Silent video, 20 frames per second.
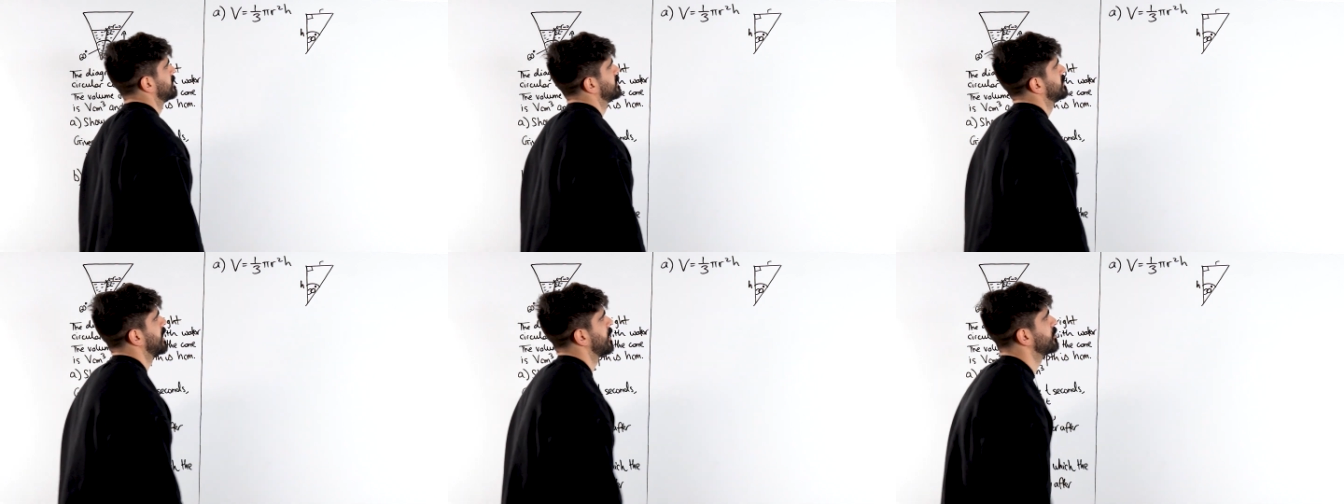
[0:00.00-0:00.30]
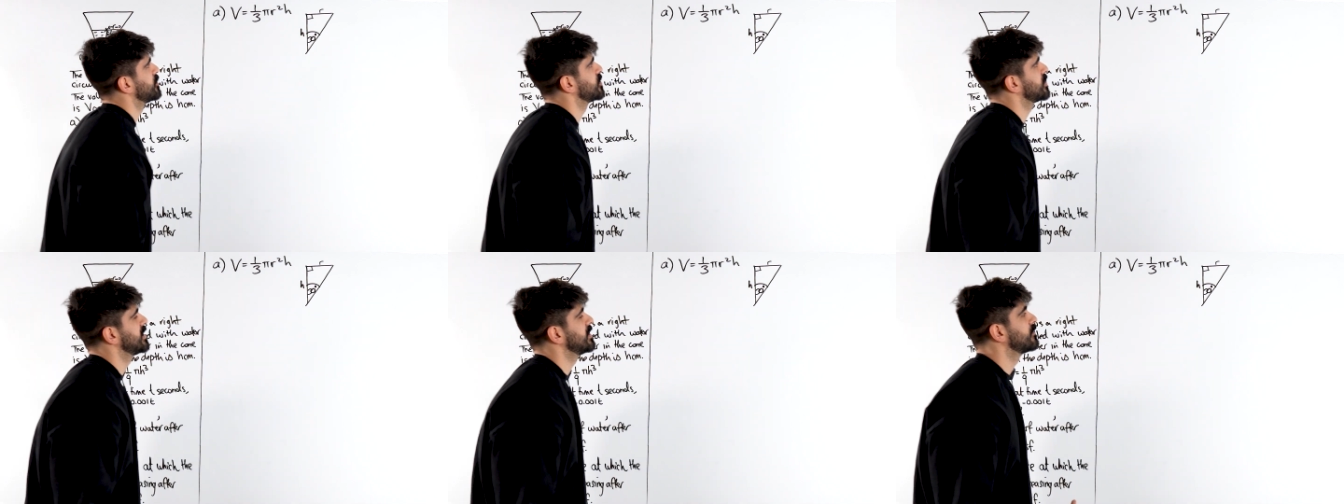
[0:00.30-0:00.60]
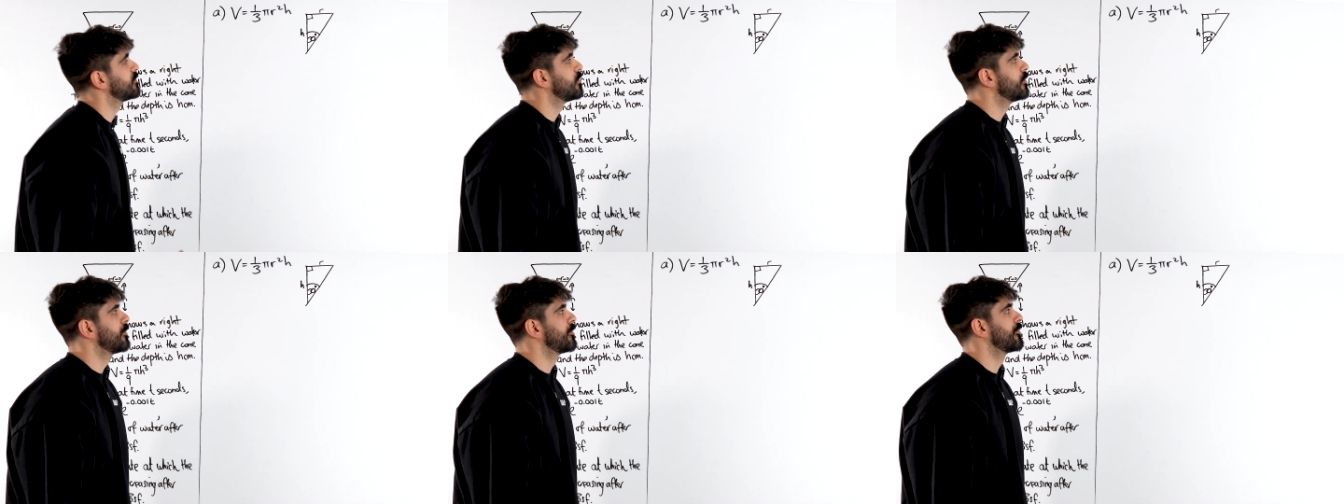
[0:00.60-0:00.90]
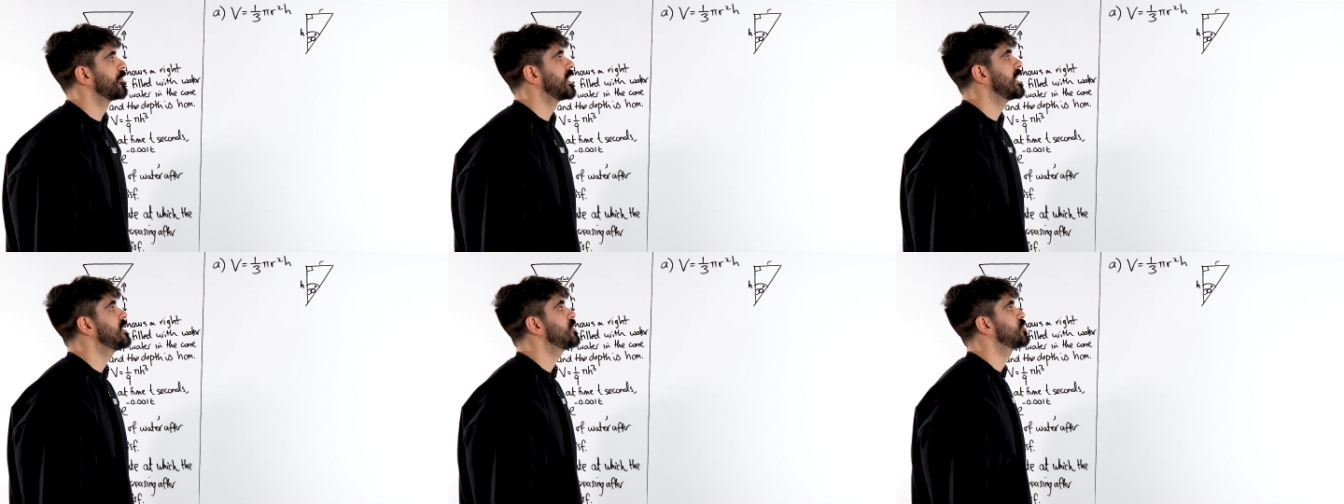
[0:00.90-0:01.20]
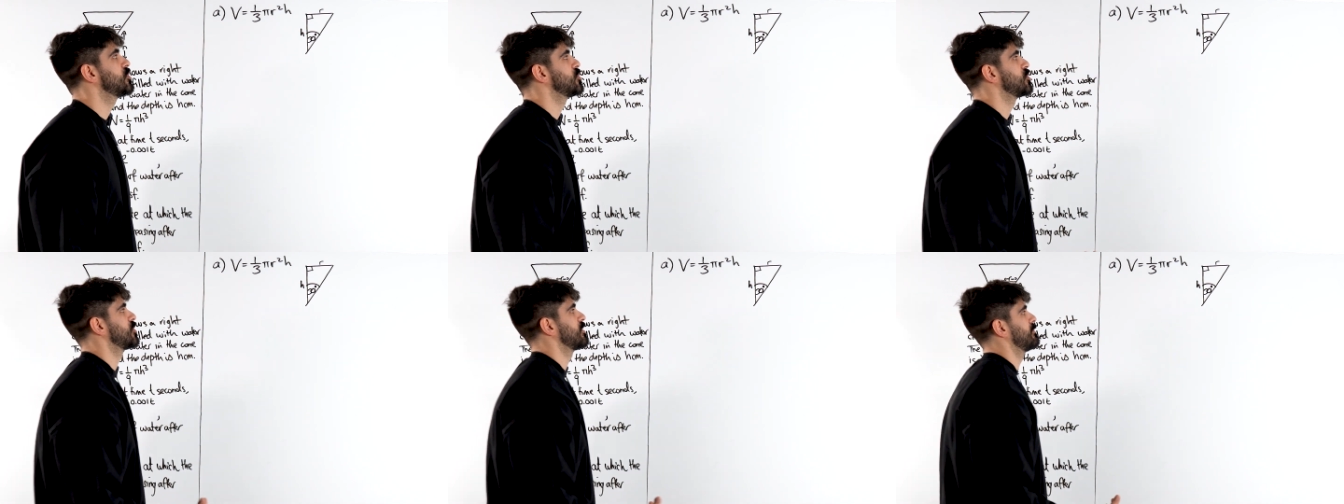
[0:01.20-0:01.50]
Now we just need to form a
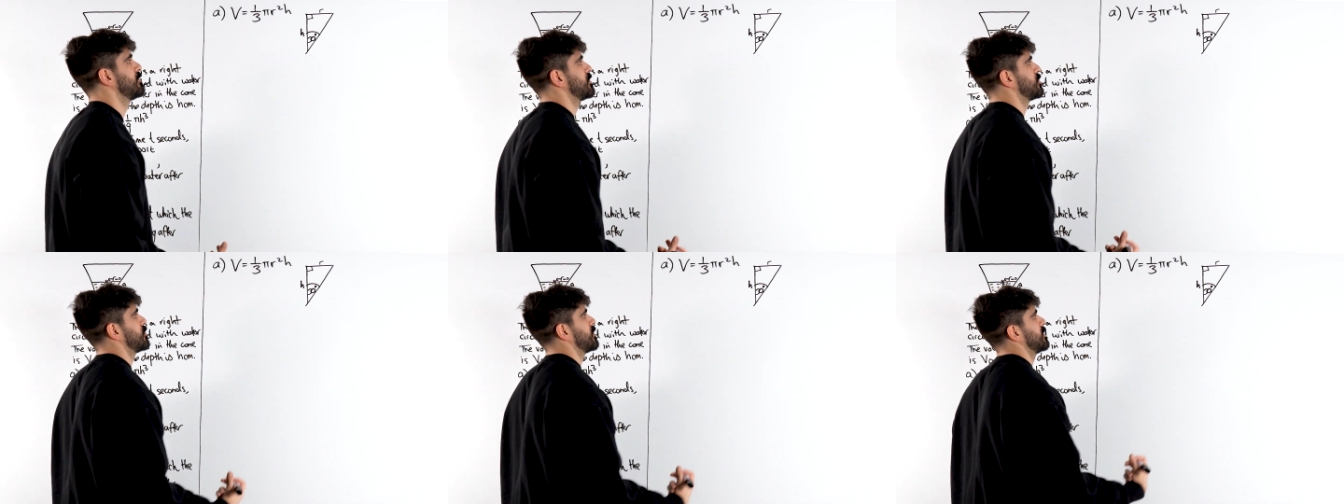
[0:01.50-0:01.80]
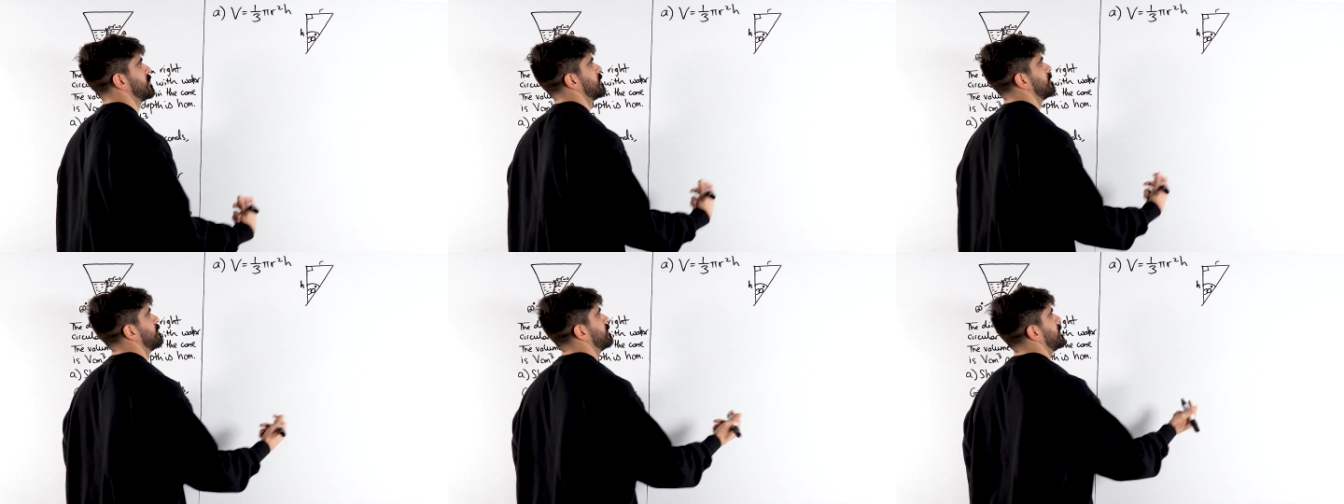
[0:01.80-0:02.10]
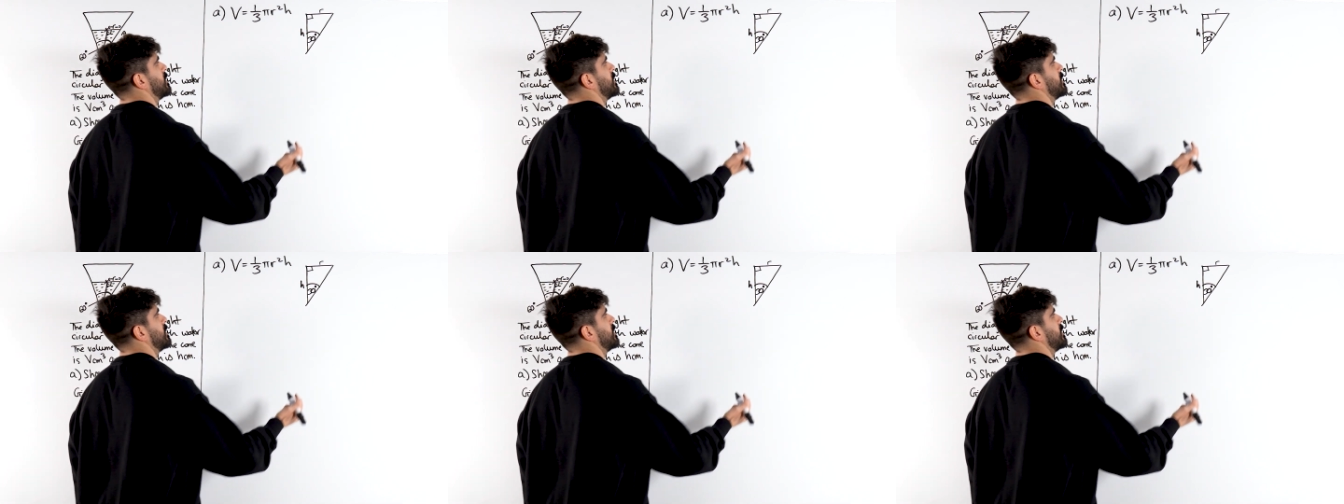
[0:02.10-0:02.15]
relationship between them.